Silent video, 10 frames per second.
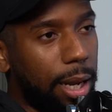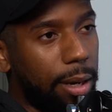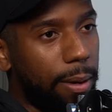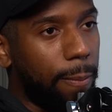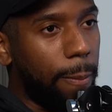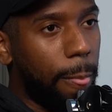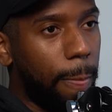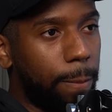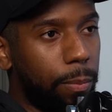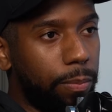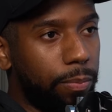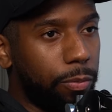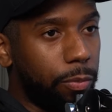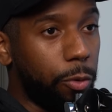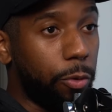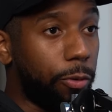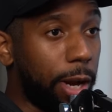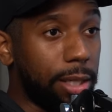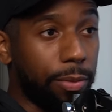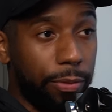then, and then through
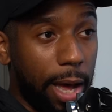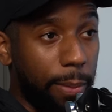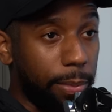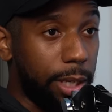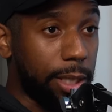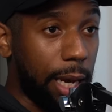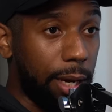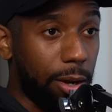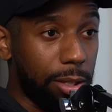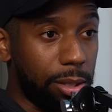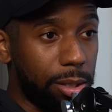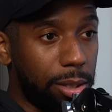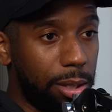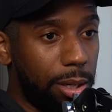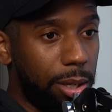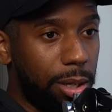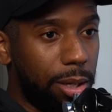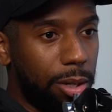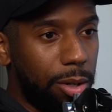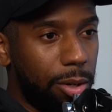friends and family telling us
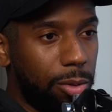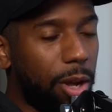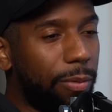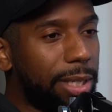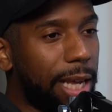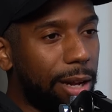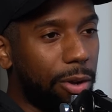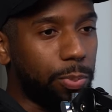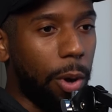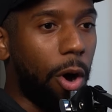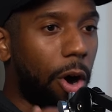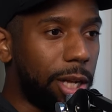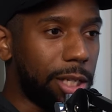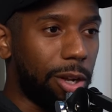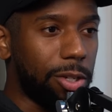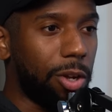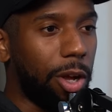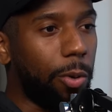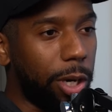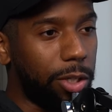not even telling us, but asking us
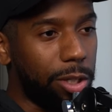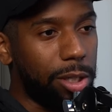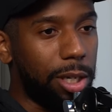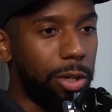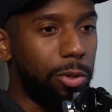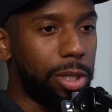certain questions, and then you